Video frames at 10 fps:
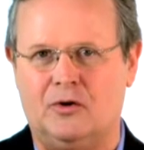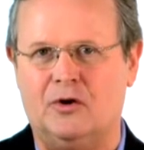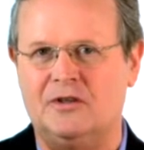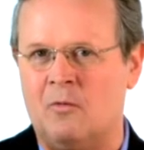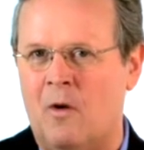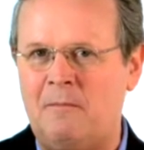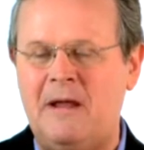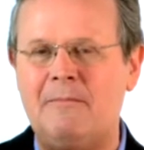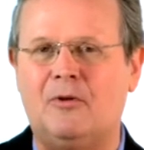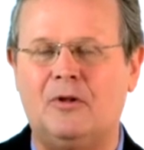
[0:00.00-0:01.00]
goods and what
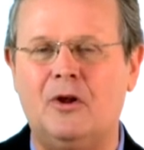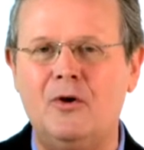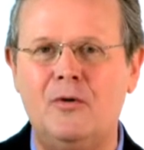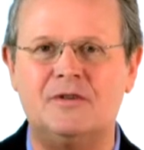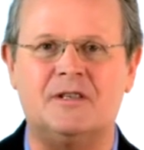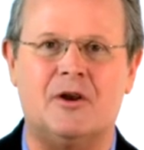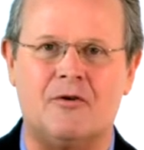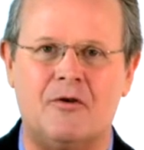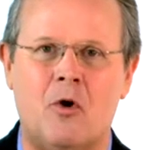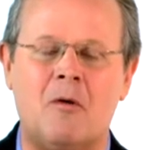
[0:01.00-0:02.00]
people lose in their
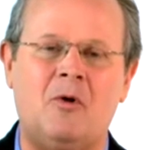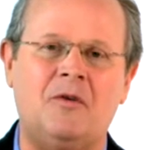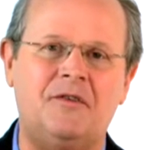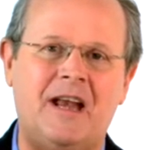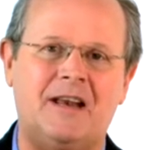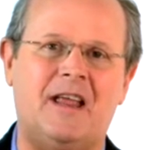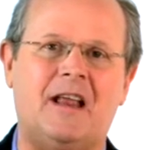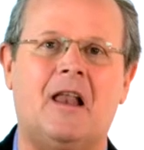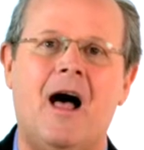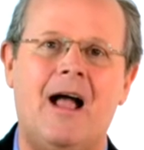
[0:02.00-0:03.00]
normal day to day
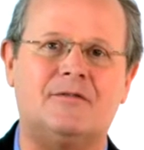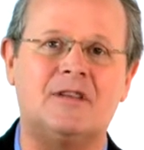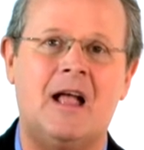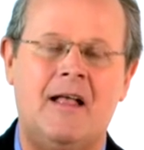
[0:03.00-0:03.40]
lives